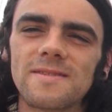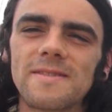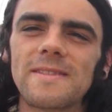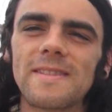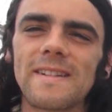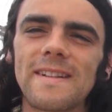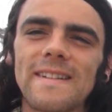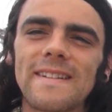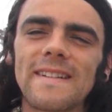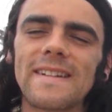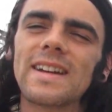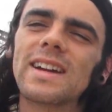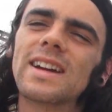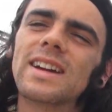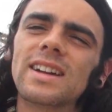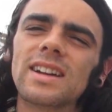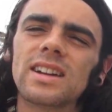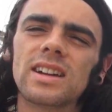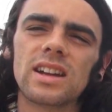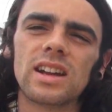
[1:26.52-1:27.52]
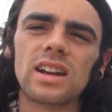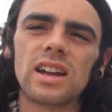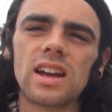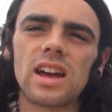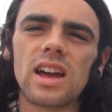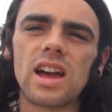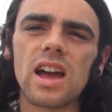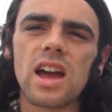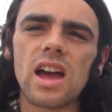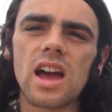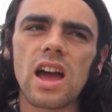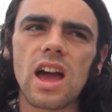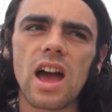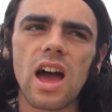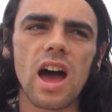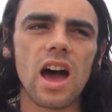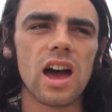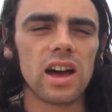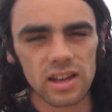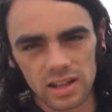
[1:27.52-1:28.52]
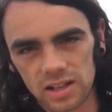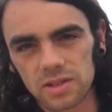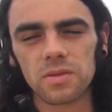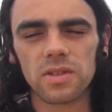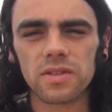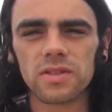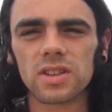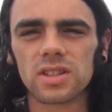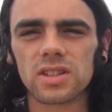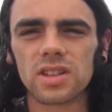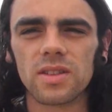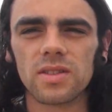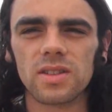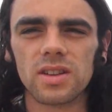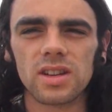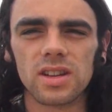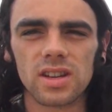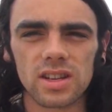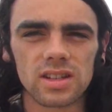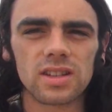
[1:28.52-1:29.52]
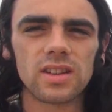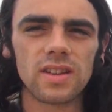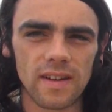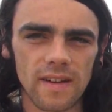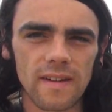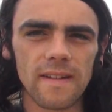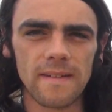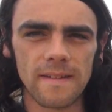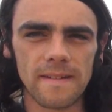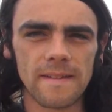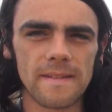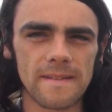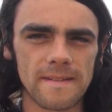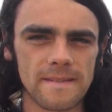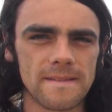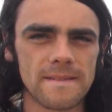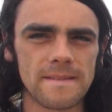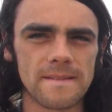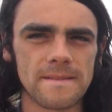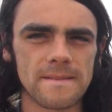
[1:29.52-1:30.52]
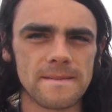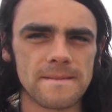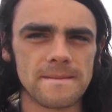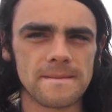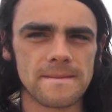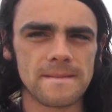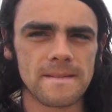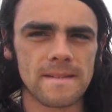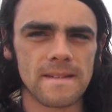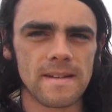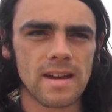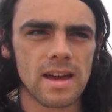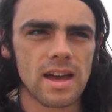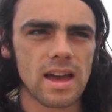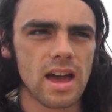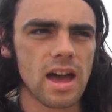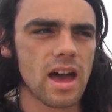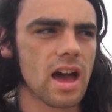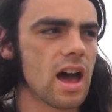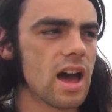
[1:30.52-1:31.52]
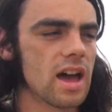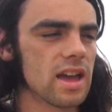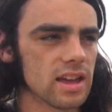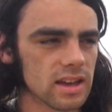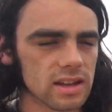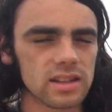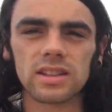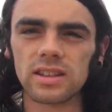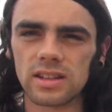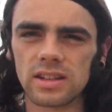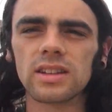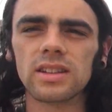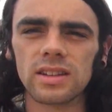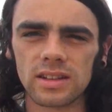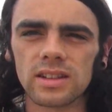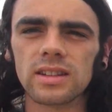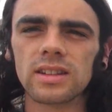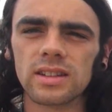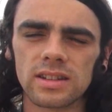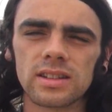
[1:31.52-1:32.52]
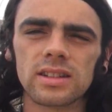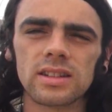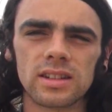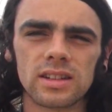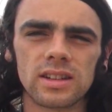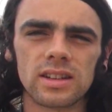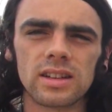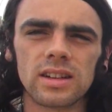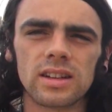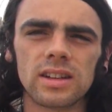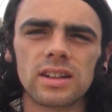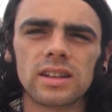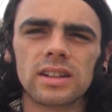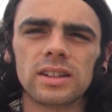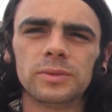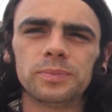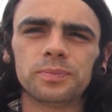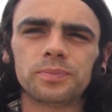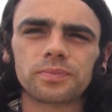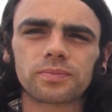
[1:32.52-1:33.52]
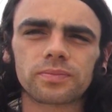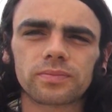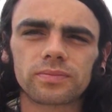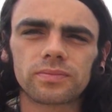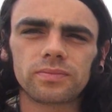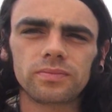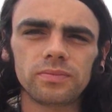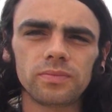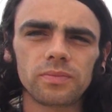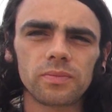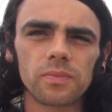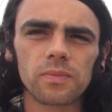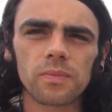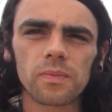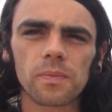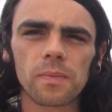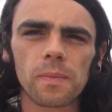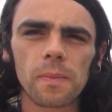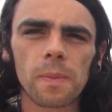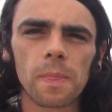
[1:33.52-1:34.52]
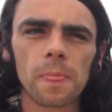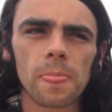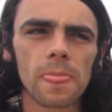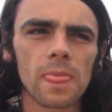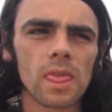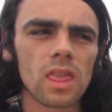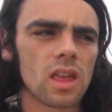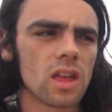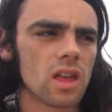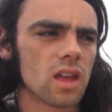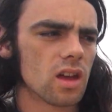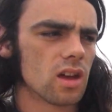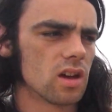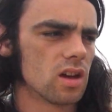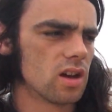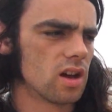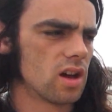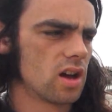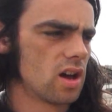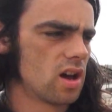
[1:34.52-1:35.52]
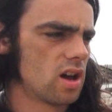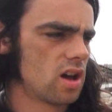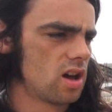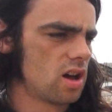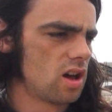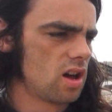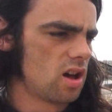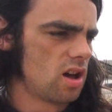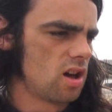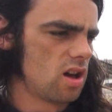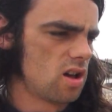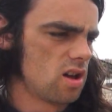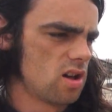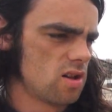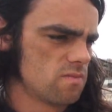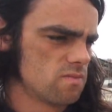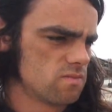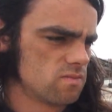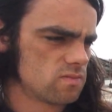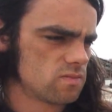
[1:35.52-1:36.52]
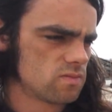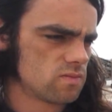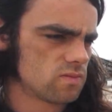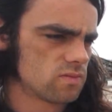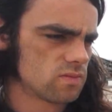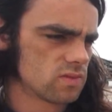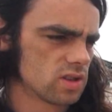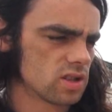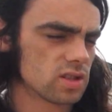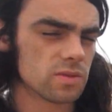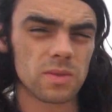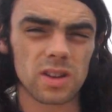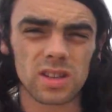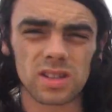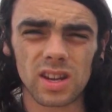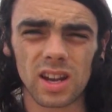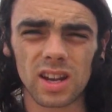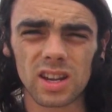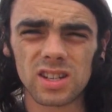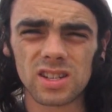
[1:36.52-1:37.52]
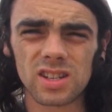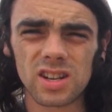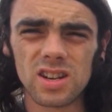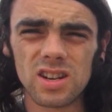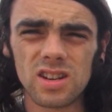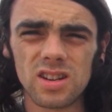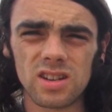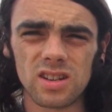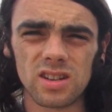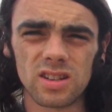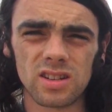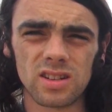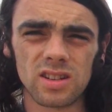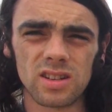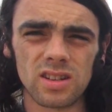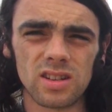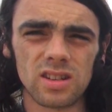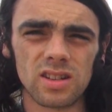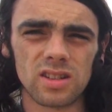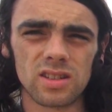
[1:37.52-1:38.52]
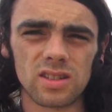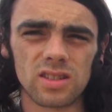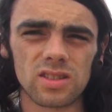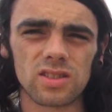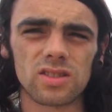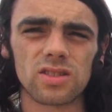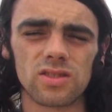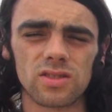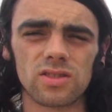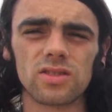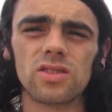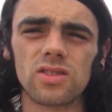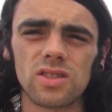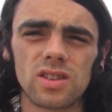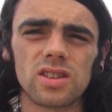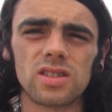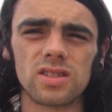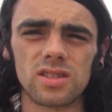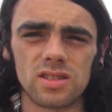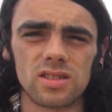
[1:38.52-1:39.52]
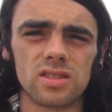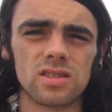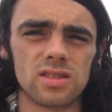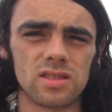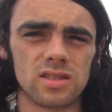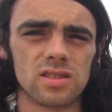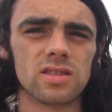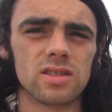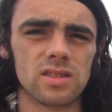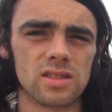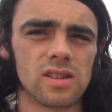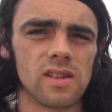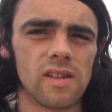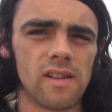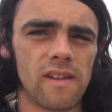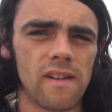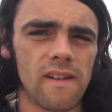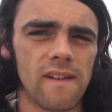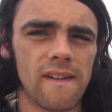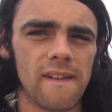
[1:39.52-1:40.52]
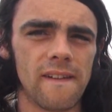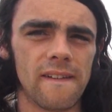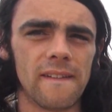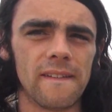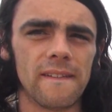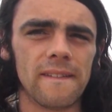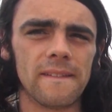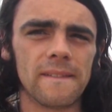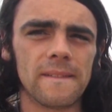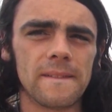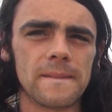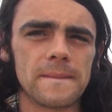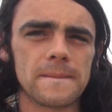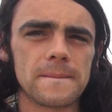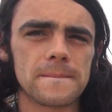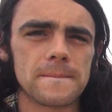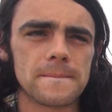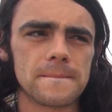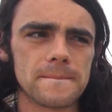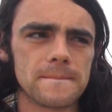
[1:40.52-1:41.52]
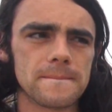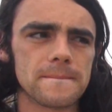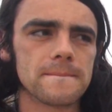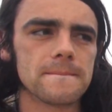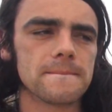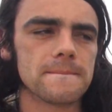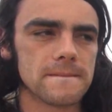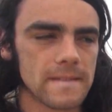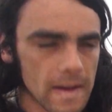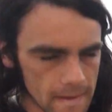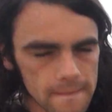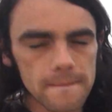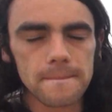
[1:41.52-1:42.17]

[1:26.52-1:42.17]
Is it your first time here? Uh, it's my first time here, yes. And for the boat? Uh, yes. And for how long you stay on this boat? Uh, this is my second year, mm -hmm. so two years. You live on the boat? Yeah.